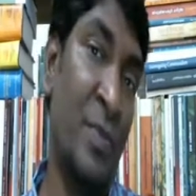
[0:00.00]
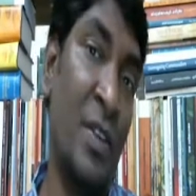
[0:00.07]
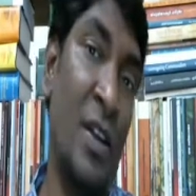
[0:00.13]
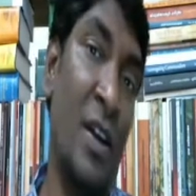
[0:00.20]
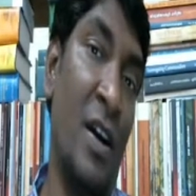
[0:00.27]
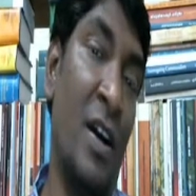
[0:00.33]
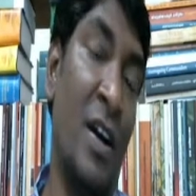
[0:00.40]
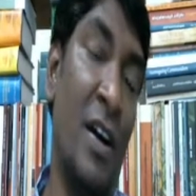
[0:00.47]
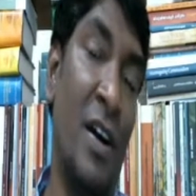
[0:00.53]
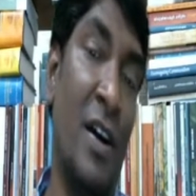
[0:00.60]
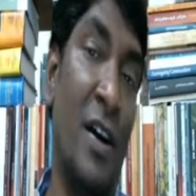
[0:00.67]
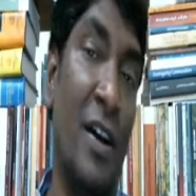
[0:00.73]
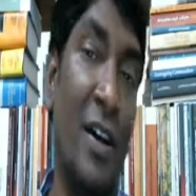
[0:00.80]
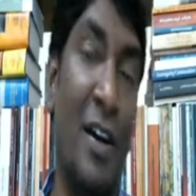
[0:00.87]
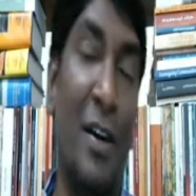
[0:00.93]

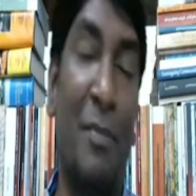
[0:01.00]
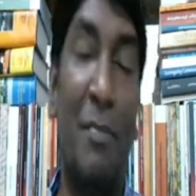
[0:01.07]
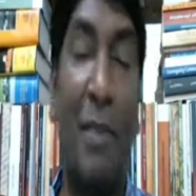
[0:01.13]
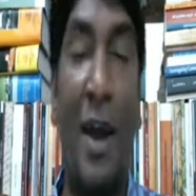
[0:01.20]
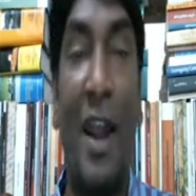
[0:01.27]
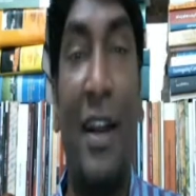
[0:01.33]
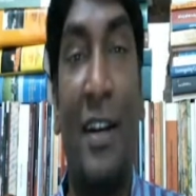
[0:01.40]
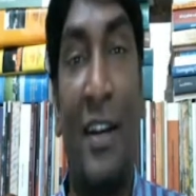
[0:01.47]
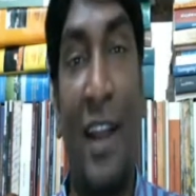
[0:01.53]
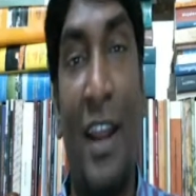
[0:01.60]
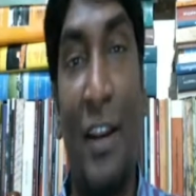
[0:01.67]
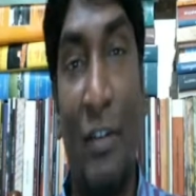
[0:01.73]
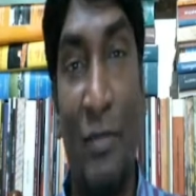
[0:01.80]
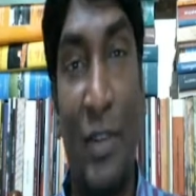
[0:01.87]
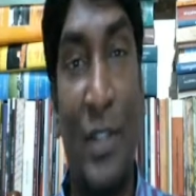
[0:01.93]
a bad
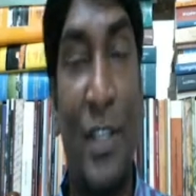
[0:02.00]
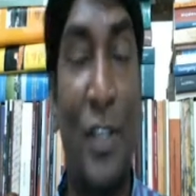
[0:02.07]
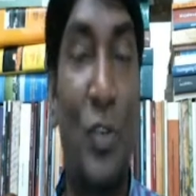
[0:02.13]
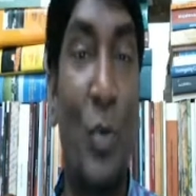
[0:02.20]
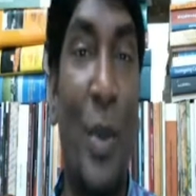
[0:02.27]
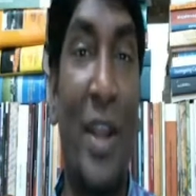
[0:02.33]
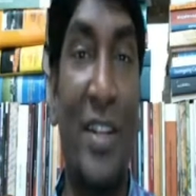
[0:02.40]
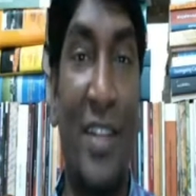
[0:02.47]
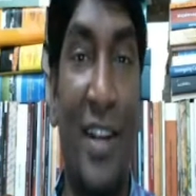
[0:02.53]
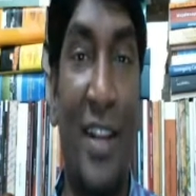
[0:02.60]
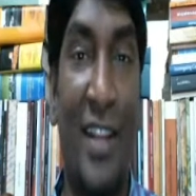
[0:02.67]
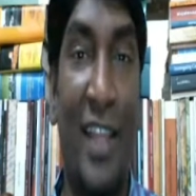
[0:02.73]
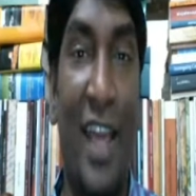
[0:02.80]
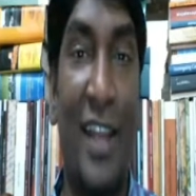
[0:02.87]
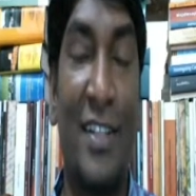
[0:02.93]
kind of a situation in
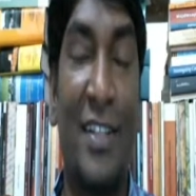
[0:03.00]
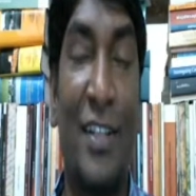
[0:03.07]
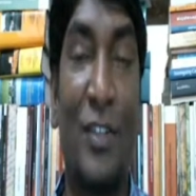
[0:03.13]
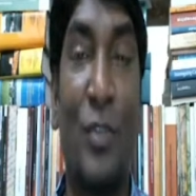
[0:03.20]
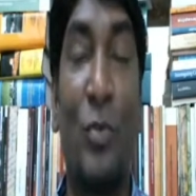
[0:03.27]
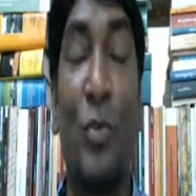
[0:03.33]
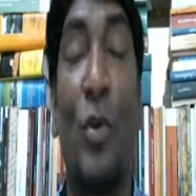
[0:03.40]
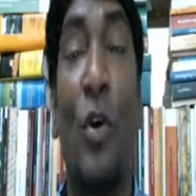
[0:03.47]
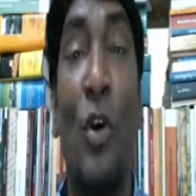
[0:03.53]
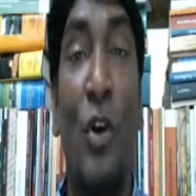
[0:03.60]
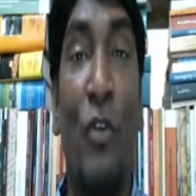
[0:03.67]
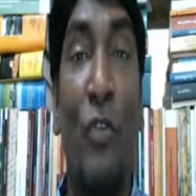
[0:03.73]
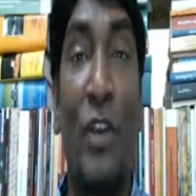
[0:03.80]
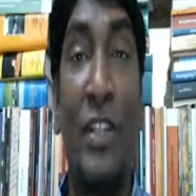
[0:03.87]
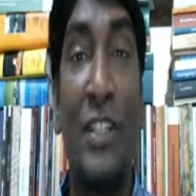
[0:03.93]
that sense. So
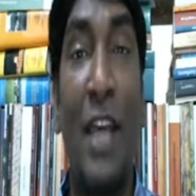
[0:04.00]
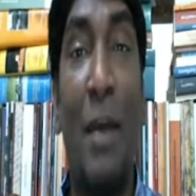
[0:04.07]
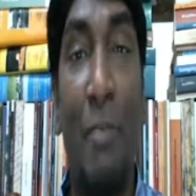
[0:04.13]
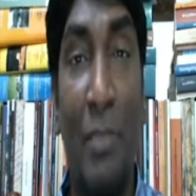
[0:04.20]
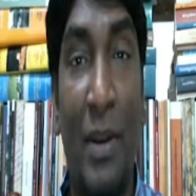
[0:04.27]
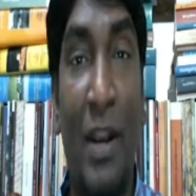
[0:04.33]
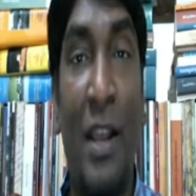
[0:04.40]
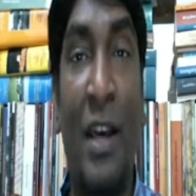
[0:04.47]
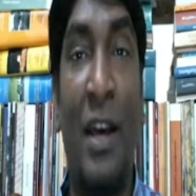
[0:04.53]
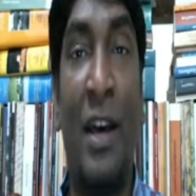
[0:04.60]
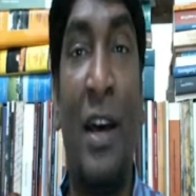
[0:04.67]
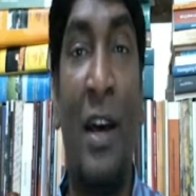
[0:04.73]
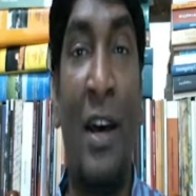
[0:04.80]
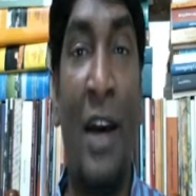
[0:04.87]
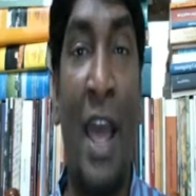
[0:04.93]
for example,
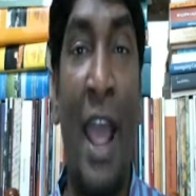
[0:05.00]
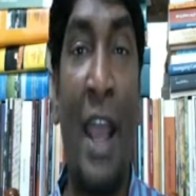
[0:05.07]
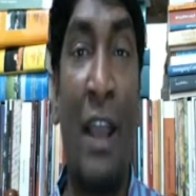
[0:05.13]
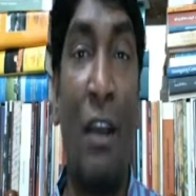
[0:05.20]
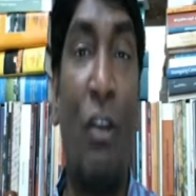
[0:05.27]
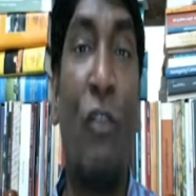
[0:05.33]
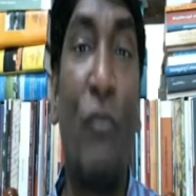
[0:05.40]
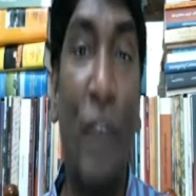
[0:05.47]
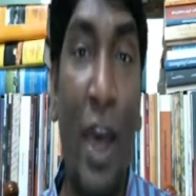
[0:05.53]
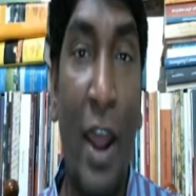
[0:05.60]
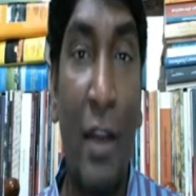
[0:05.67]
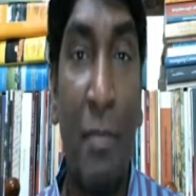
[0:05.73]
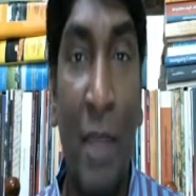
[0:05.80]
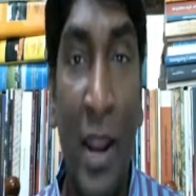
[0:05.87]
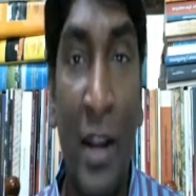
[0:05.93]
Akerlof
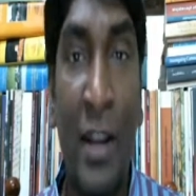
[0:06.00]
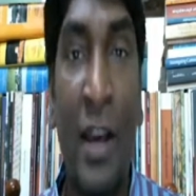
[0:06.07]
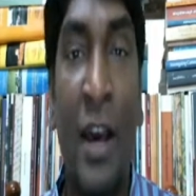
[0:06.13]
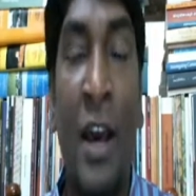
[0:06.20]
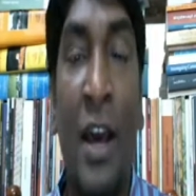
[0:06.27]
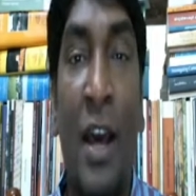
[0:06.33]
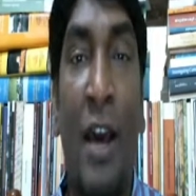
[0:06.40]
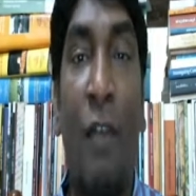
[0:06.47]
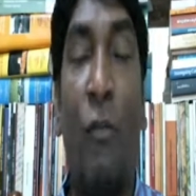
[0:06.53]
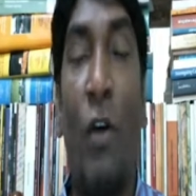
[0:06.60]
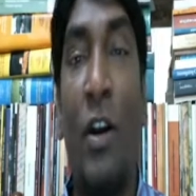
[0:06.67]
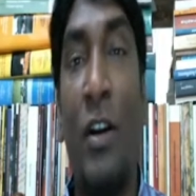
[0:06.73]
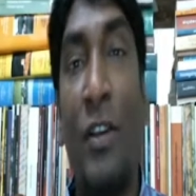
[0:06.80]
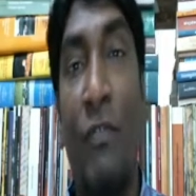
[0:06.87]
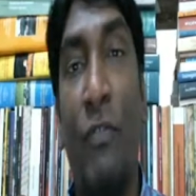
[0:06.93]
had made a
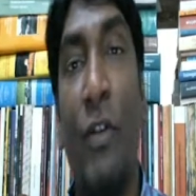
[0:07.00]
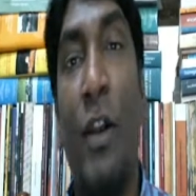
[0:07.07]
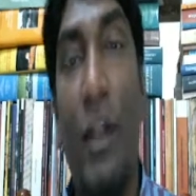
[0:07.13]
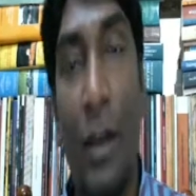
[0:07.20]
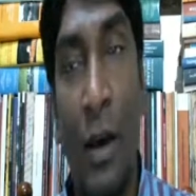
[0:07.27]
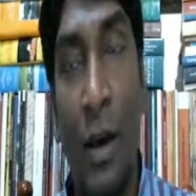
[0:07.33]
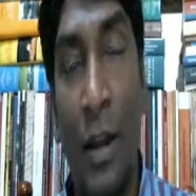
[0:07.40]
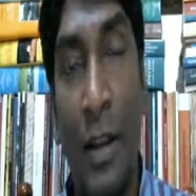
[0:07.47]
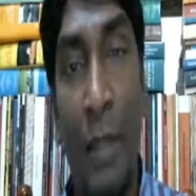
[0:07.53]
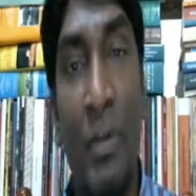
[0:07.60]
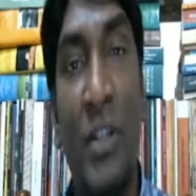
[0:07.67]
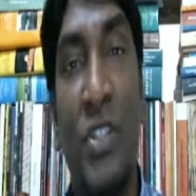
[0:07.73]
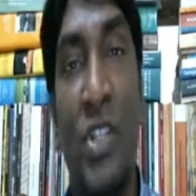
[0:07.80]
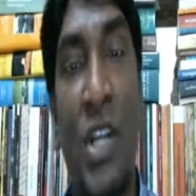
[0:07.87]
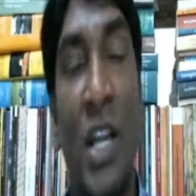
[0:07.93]
wonderful
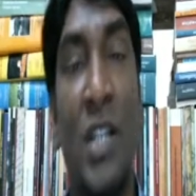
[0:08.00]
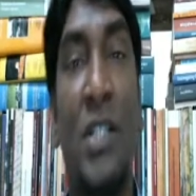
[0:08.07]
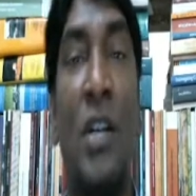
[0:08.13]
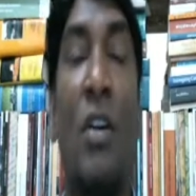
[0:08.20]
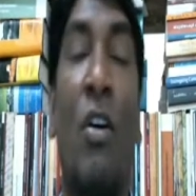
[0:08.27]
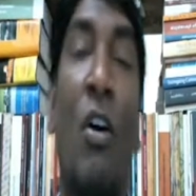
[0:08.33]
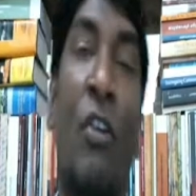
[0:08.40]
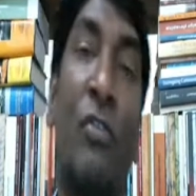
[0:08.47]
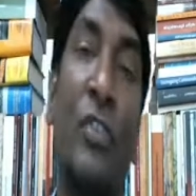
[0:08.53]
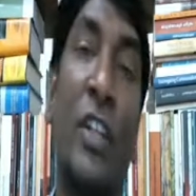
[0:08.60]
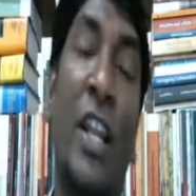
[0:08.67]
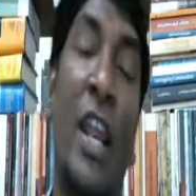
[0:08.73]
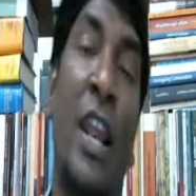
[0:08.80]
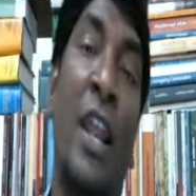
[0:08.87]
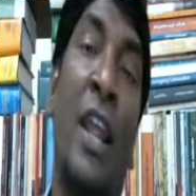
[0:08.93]
demonstration of the
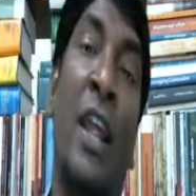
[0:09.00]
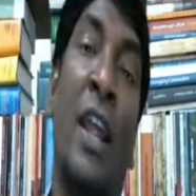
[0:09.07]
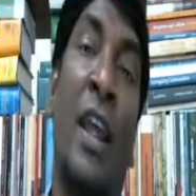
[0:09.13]
Delhi